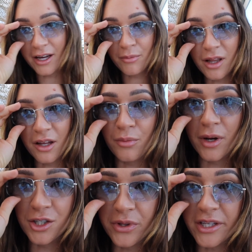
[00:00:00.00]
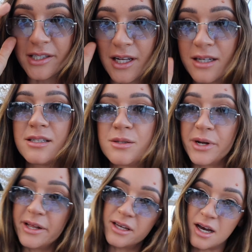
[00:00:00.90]
like I'm a little much with these glasses, but
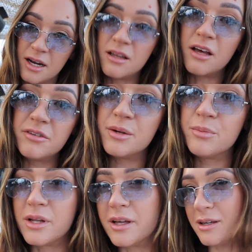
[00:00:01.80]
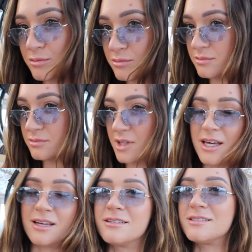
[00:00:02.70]
I like kind of love it. But like,
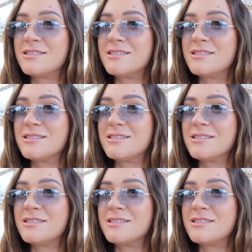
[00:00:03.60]
thanks,